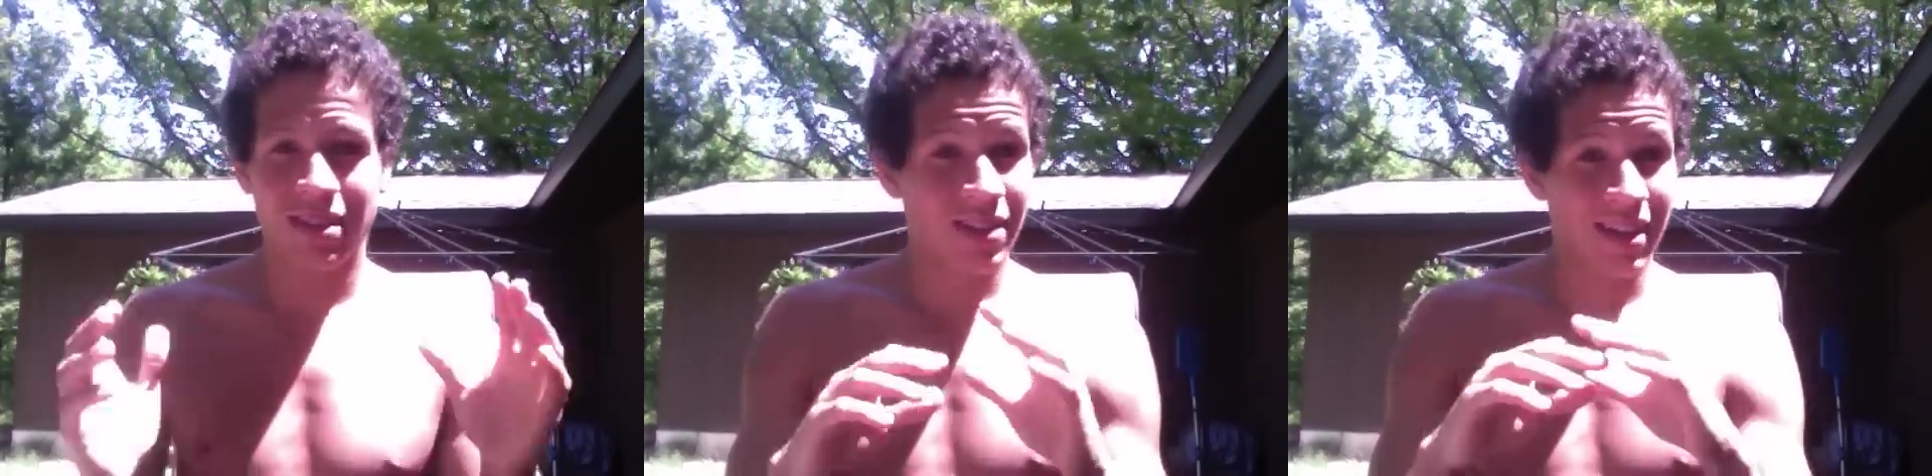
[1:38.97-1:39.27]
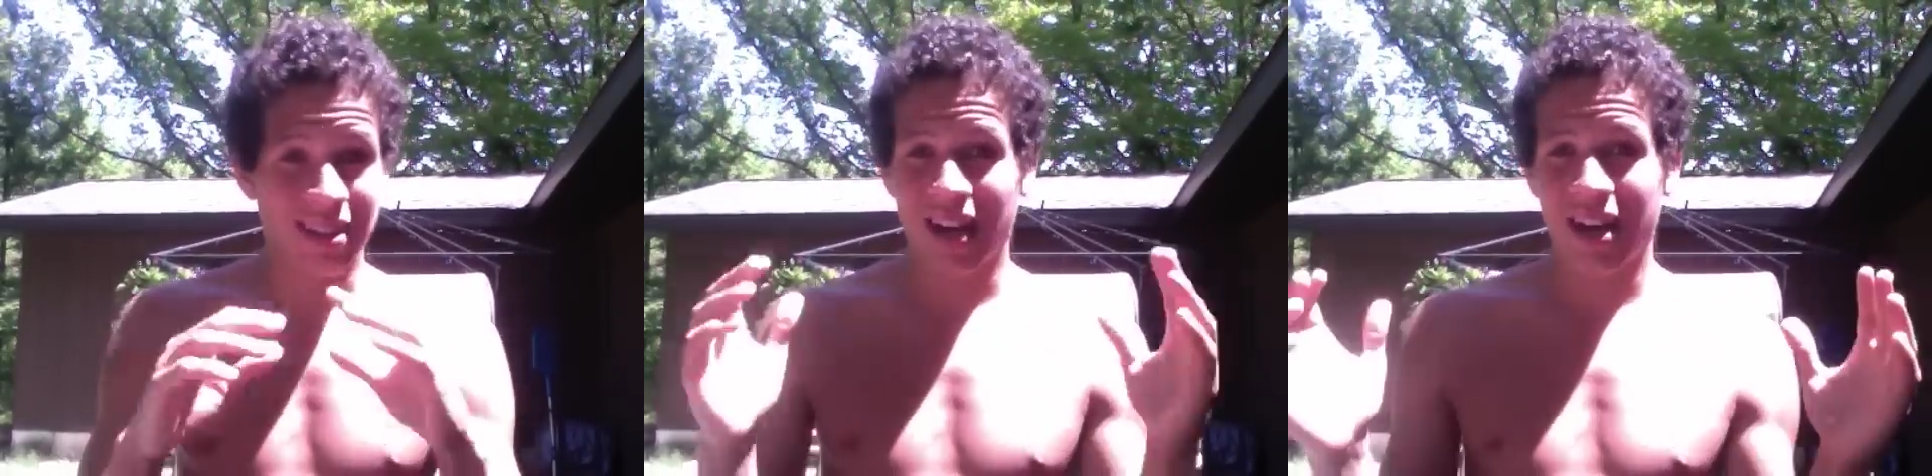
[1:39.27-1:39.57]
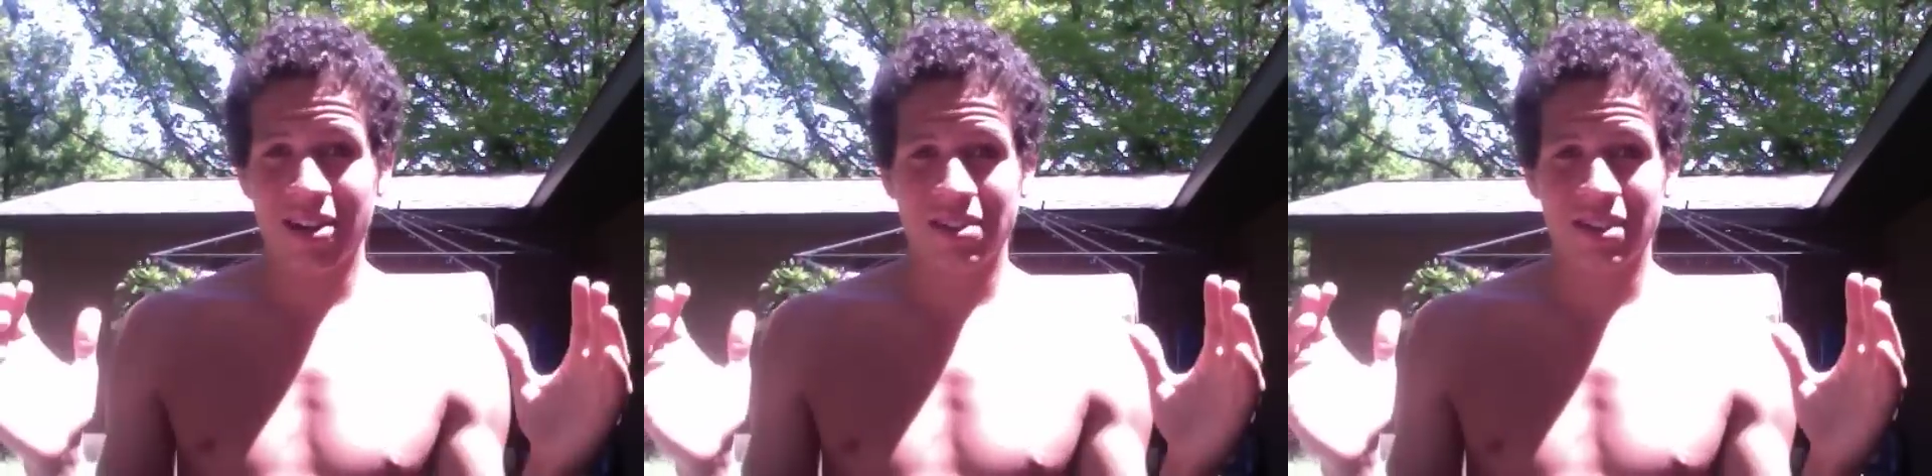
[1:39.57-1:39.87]
the
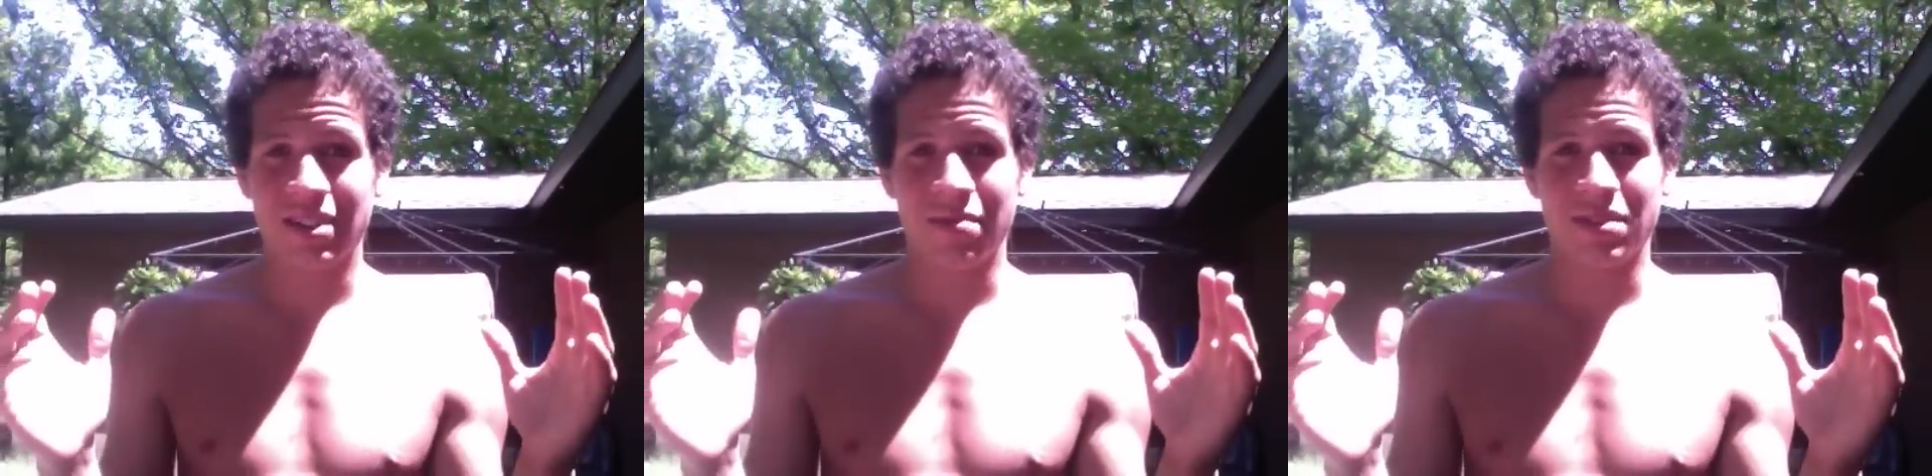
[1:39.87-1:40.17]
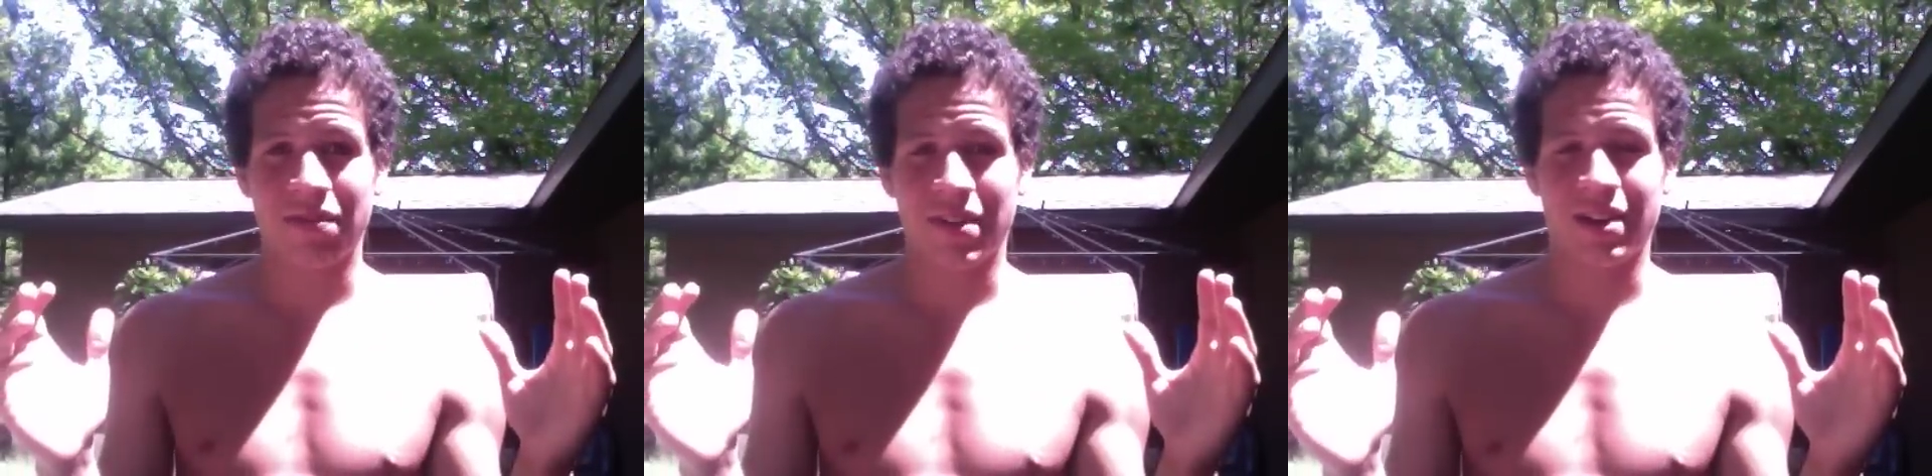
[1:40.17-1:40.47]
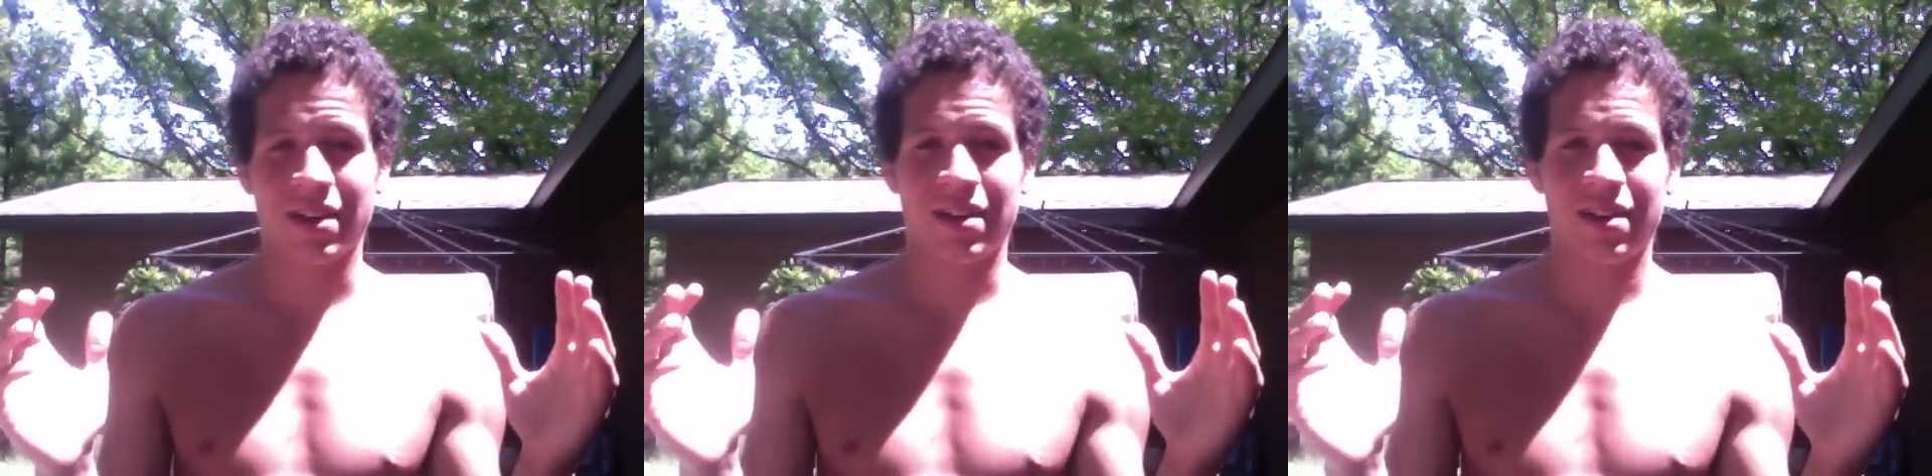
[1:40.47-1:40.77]
entire system is affected